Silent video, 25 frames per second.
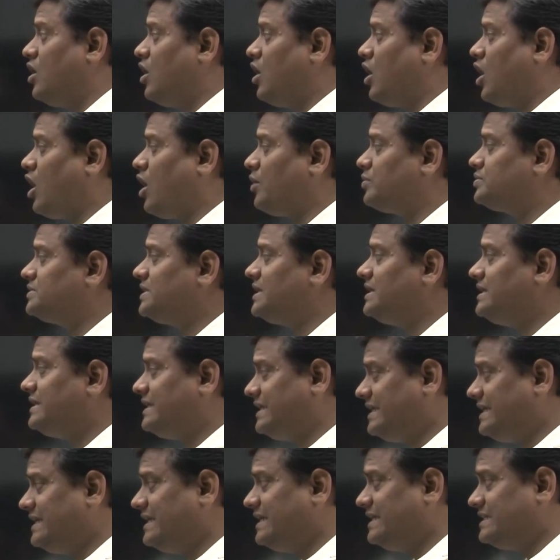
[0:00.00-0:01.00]
Option
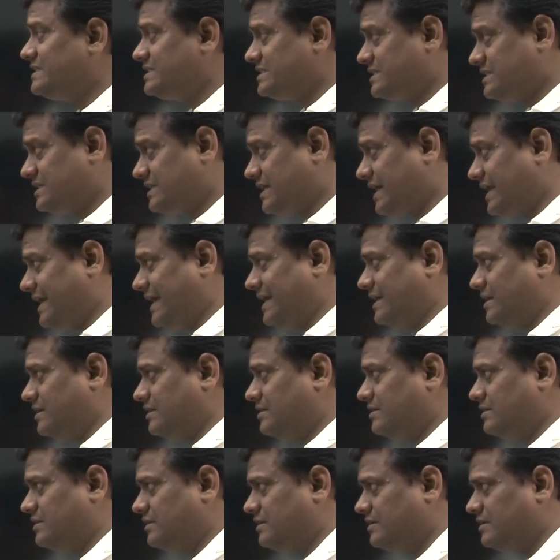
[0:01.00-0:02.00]
D is correct.
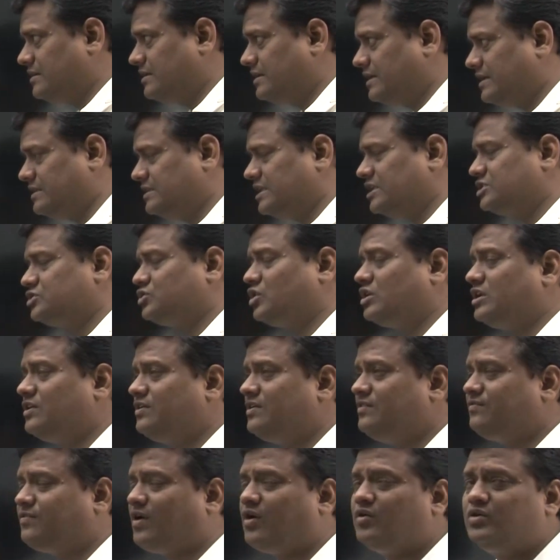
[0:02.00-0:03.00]
In the story
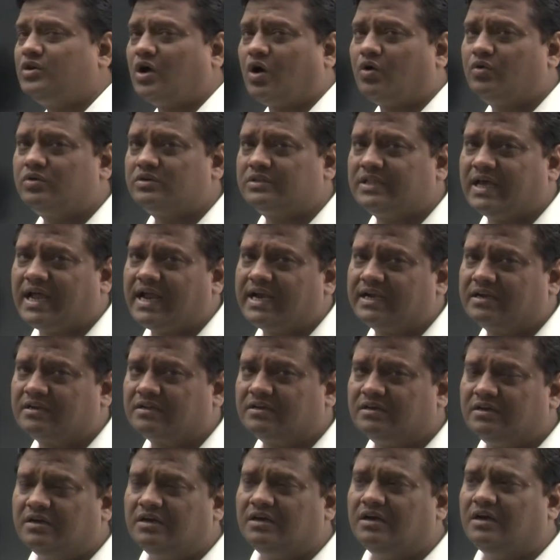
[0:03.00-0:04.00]
we found out that
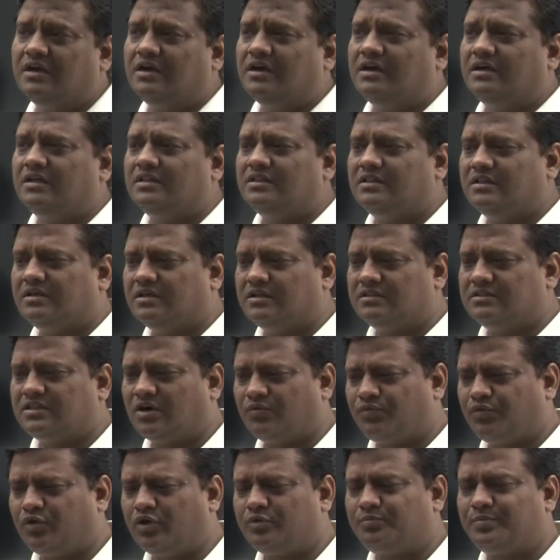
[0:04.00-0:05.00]
the
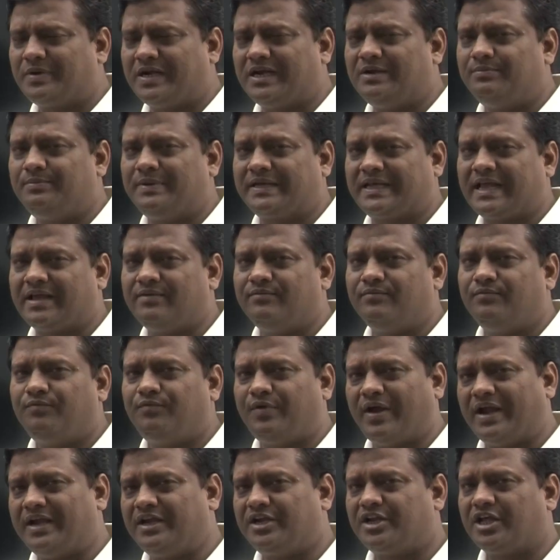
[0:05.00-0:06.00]
footprint became
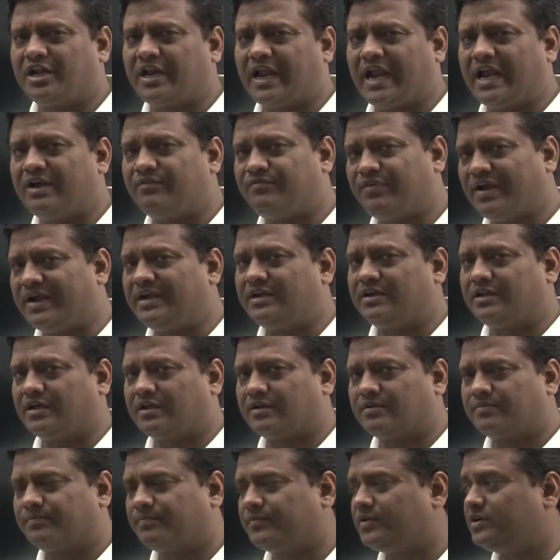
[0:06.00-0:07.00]
fainter and fainter
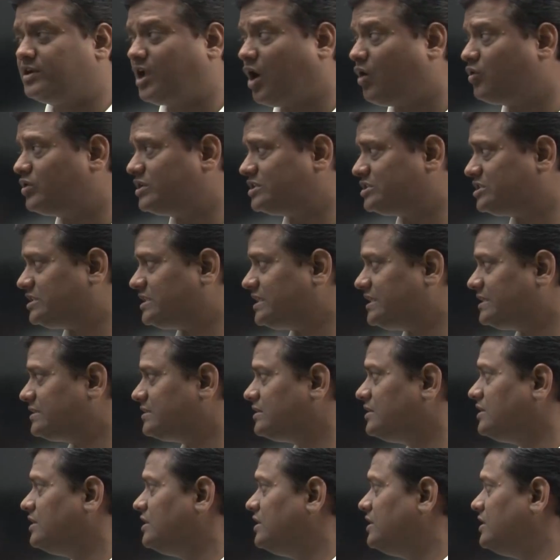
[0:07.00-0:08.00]
down the street.
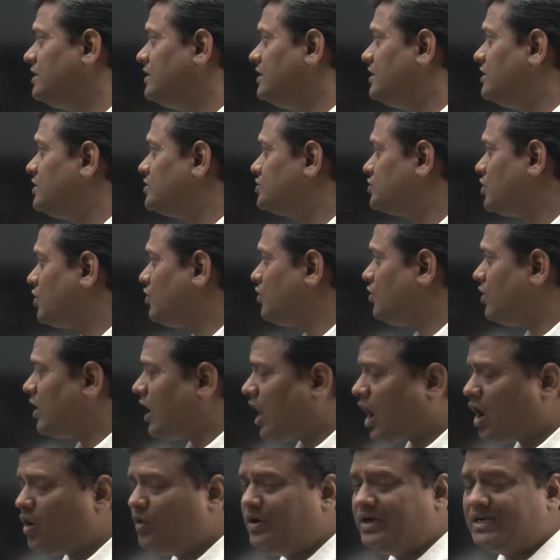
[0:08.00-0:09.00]
So
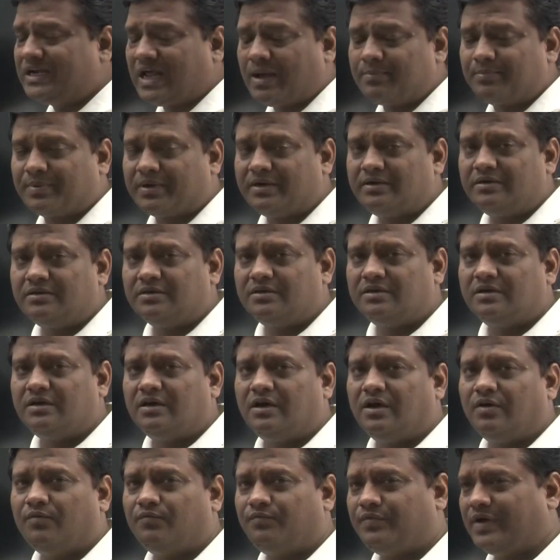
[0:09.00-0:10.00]
how it happened?
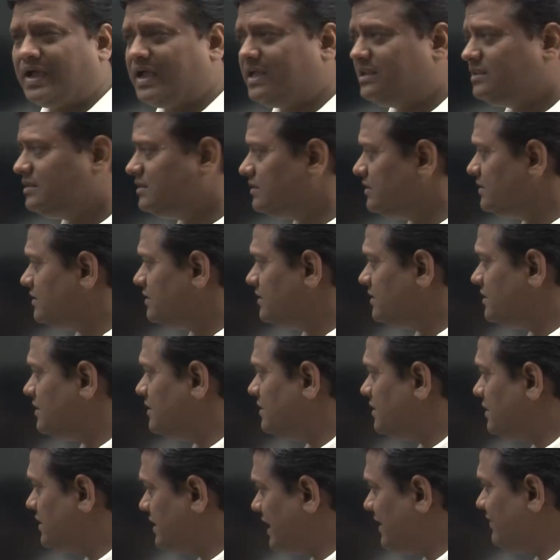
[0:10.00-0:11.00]
When
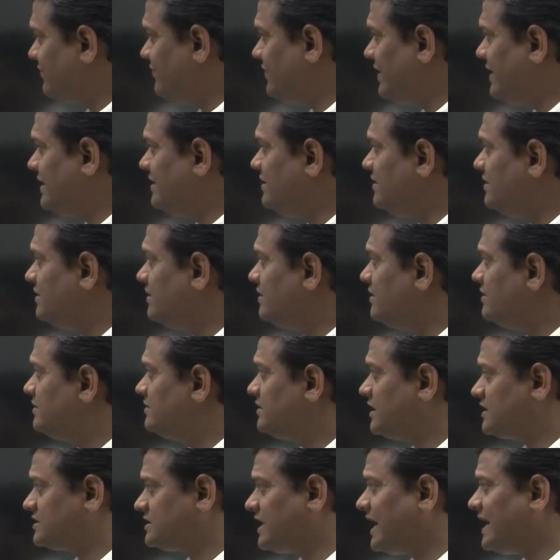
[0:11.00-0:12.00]
Griffin,
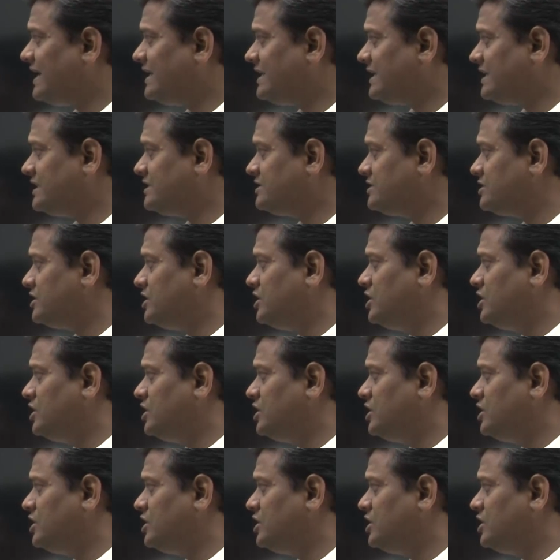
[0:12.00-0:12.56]
the scientist,